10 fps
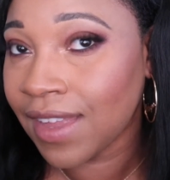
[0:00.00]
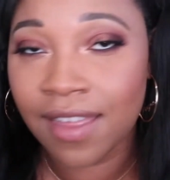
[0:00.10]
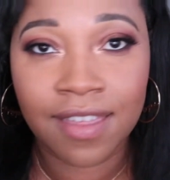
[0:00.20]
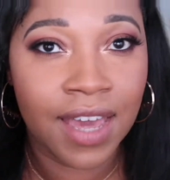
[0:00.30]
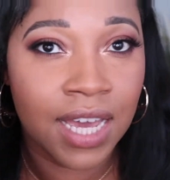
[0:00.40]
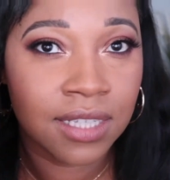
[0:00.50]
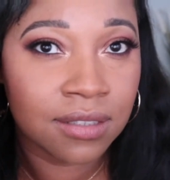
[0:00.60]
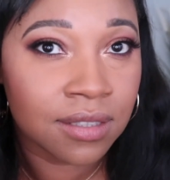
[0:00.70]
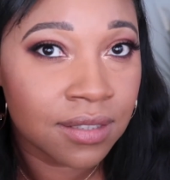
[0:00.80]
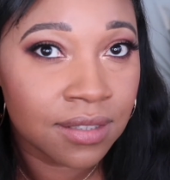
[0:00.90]
That
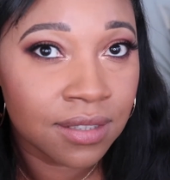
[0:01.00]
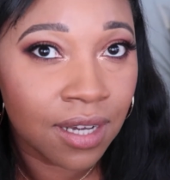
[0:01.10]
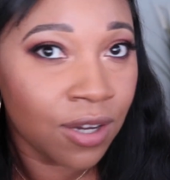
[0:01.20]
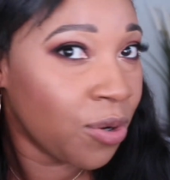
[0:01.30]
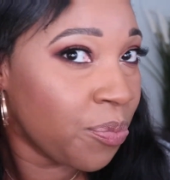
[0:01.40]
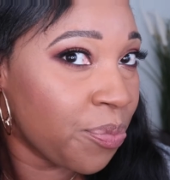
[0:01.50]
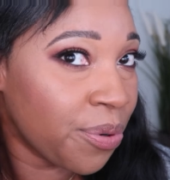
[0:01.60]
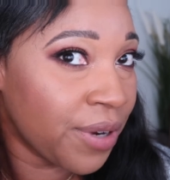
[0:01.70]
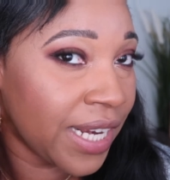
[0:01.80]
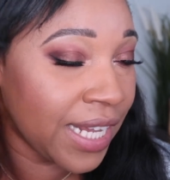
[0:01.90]
looks so
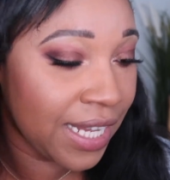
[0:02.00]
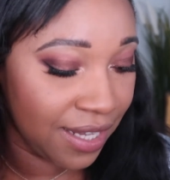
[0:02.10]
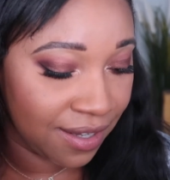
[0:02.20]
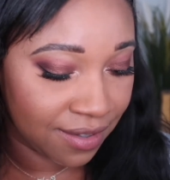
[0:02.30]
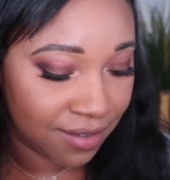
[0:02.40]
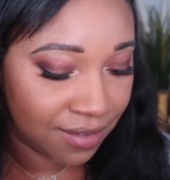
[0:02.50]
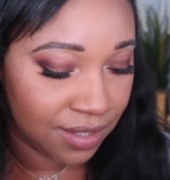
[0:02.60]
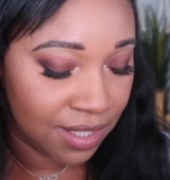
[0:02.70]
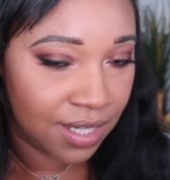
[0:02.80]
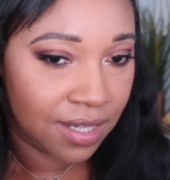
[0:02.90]
pretty.
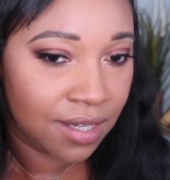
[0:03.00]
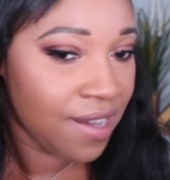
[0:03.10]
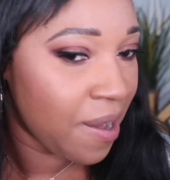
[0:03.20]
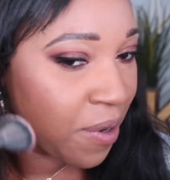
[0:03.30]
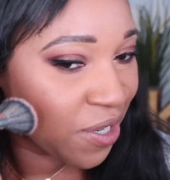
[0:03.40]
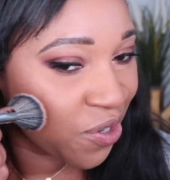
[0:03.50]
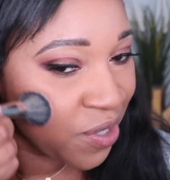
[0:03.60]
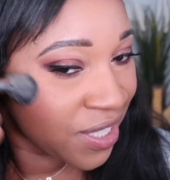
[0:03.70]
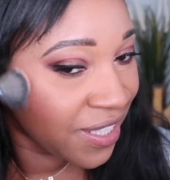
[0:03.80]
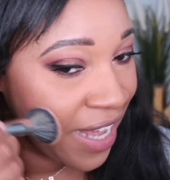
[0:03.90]
I'm gonna go
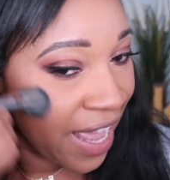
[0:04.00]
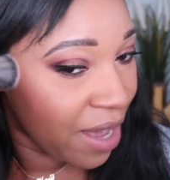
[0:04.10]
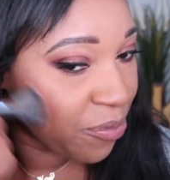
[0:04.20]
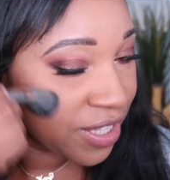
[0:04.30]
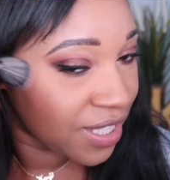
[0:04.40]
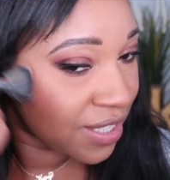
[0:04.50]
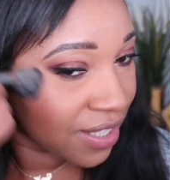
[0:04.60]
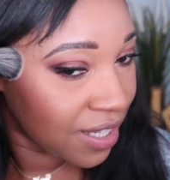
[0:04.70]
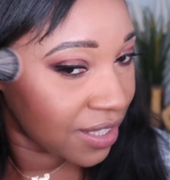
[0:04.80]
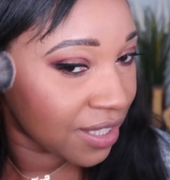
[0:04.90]
a little ham with this
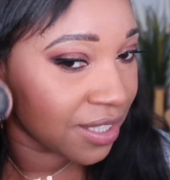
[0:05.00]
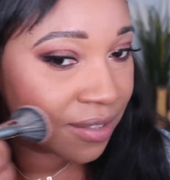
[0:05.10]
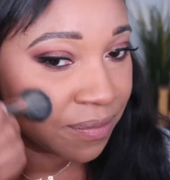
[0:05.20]
color.